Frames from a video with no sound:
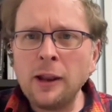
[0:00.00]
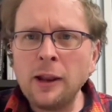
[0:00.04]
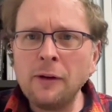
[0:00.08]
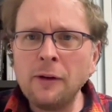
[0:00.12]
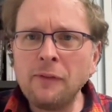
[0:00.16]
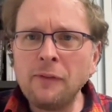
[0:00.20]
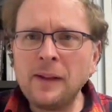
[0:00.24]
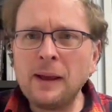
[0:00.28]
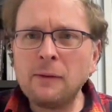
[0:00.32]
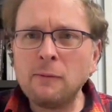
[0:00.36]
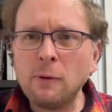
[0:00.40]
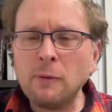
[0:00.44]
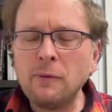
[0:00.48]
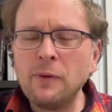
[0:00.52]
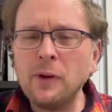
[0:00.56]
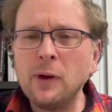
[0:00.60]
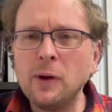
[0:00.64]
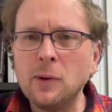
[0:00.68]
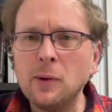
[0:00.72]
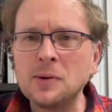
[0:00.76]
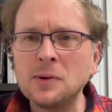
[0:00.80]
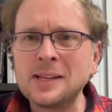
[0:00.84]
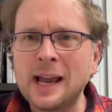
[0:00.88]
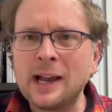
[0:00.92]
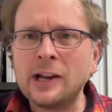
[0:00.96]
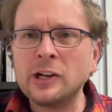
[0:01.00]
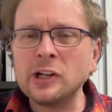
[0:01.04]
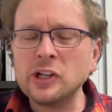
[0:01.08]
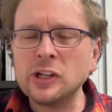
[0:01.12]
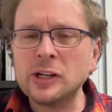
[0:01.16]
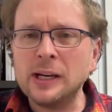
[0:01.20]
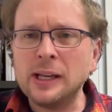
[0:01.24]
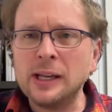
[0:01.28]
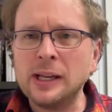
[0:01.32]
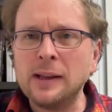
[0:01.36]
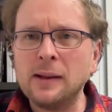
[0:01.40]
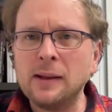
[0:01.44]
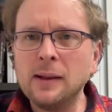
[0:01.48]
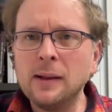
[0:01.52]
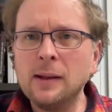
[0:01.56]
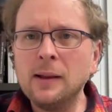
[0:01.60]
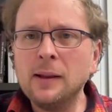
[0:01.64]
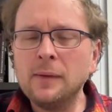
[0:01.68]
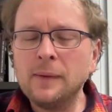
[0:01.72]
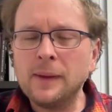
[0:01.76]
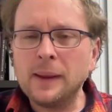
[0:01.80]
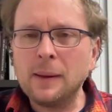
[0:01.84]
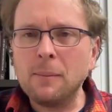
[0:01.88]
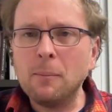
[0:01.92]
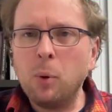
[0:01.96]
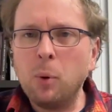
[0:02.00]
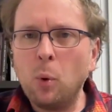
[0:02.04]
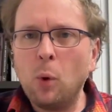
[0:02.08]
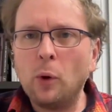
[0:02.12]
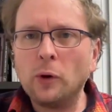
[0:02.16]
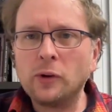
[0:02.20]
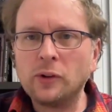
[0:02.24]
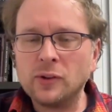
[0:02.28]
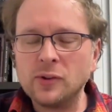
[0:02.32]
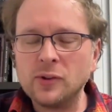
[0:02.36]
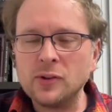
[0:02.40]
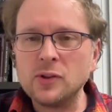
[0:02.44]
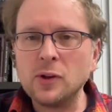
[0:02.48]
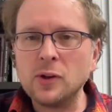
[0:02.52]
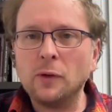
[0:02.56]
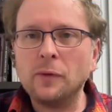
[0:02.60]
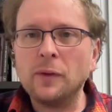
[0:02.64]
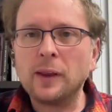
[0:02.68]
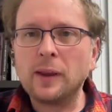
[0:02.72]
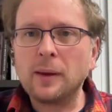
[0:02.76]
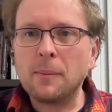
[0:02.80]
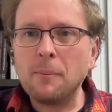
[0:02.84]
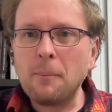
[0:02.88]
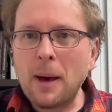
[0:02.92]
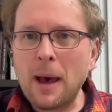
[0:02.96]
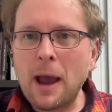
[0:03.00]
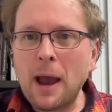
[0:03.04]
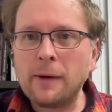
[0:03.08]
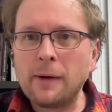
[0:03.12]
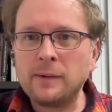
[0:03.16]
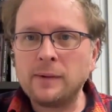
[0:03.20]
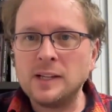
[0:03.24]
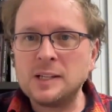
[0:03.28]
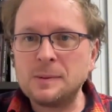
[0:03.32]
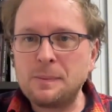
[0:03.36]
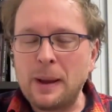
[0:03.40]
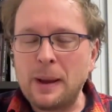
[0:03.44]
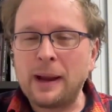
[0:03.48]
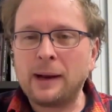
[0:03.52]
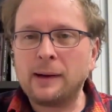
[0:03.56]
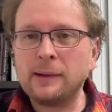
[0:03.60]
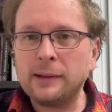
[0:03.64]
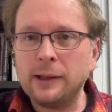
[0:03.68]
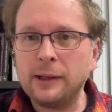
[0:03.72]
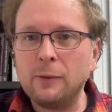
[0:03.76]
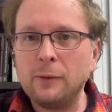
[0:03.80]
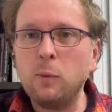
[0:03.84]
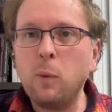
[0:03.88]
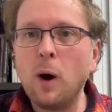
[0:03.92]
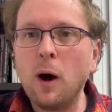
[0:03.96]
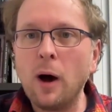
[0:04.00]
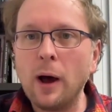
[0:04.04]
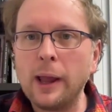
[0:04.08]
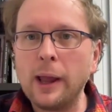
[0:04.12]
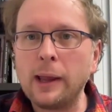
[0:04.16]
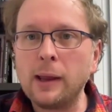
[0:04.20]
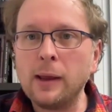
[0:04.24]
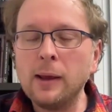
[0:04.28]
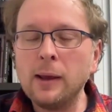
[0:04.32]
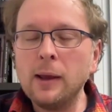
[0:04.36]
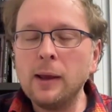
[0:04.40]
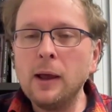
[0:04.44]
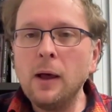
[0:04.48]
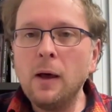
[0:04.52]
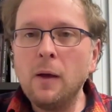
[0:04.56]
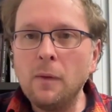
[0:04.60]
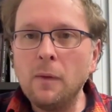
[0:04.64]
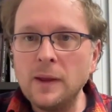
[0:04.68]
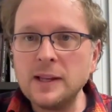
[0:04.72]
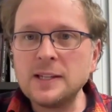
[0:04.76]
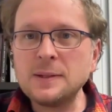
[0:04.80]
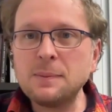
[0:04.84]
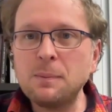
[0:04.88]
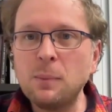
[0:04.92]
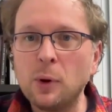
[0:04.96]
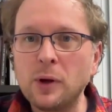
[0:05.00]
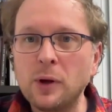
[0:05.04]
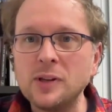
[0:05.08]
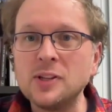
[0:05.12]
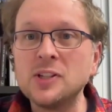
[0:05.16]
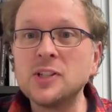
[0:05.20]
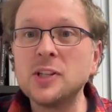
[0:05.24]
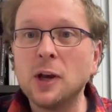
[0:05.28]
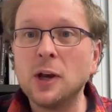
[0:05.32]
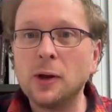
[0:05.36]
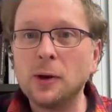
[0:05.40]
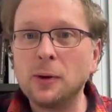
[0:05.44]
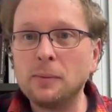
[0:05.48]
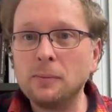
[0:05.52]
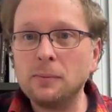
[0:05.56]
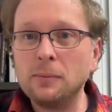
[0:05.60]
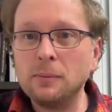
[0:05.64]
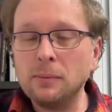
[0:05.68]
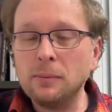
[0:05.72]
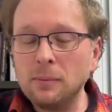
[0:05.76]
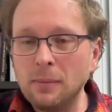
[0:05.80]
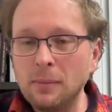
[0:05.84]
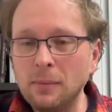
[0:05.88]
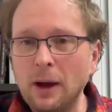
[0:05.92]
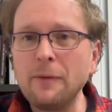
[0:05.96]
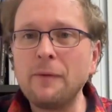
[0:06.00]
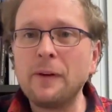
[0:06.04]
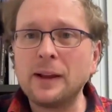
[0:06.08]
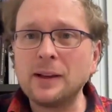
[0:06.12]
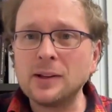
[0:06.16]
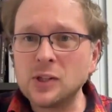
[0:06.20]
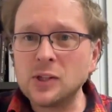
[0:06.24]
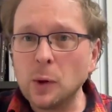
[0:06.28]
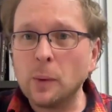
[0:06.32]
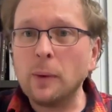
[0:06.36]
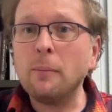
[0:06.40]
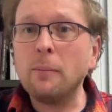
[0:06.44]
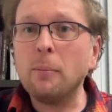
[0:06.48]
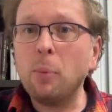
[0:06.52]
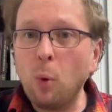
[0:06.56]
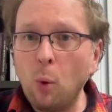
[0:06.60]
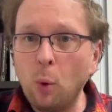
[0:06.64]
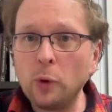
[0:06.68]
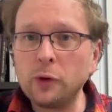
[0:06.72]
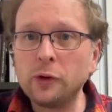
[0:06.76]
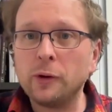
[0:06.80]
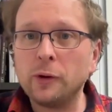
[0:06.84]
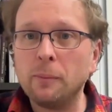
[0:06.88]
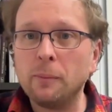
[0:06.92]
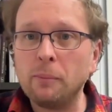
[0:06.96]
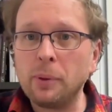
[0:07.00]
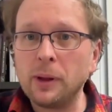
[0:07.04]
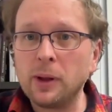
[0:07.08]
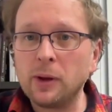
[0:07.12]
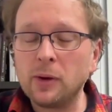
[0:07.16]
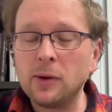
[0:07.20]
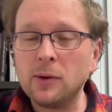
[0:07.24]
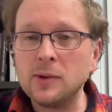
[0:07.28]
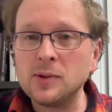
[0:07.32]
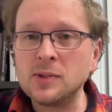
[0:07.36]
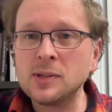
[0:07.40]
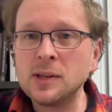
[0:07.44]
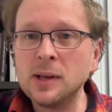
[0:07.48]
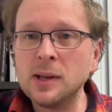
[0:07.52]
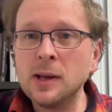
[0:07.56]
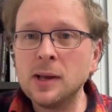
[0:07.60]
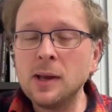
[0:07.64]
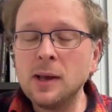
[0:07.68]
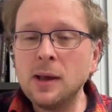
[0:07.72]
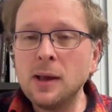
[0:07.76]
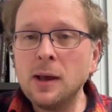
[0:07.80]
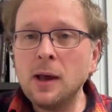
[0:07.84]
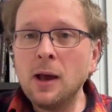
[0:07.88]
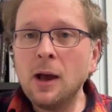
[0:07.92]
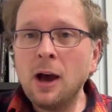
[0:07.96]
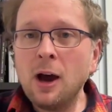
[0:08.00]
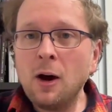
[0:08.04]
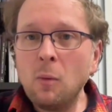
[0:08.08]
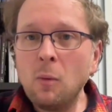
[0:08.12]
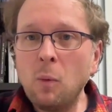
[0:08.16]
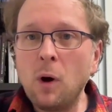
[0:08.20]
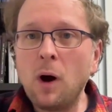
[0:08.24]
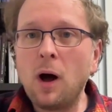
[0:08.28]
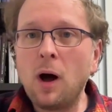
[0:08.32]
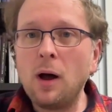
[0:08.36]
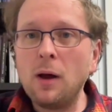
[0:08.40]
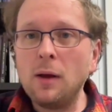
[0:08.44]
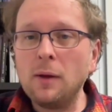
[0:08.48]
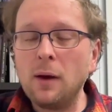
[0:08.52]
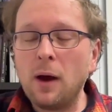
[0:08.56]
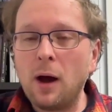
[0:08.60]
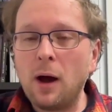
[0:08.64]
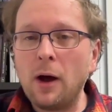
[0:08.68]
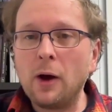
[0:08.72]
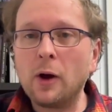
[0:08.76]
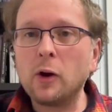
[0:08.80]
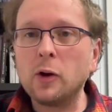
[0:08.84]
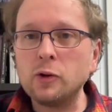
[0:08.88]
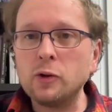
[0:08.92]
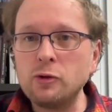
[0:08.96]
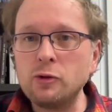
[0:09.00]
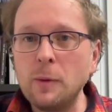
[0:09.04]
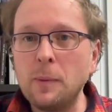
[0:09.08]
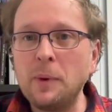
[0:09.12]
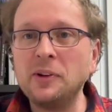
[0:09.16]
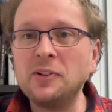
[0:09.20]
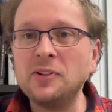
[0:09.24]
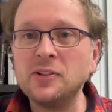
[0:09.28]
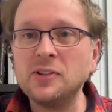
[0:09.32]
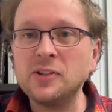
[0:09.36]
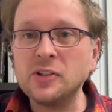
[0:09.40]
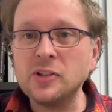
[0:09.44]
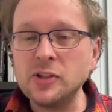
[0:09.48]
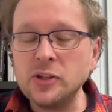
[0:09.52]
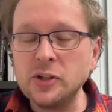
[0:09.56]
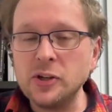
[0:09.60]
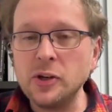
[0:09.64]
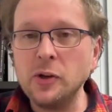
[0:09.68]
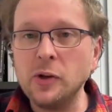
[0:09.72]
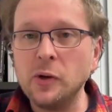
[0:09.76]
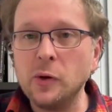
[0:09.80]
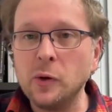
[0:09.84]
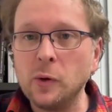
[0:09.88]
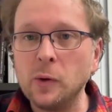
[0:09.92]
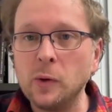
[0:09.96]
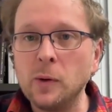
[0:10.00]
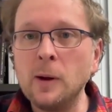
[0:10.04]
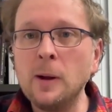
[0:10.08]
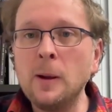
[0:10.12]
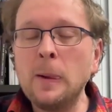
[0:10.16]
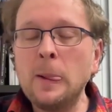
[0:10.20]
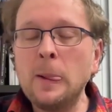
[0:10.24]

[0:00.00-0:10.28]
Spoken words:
think that reveals actually the importance of the comparative perspective, why this book is so, I think, so important, because what our contributors do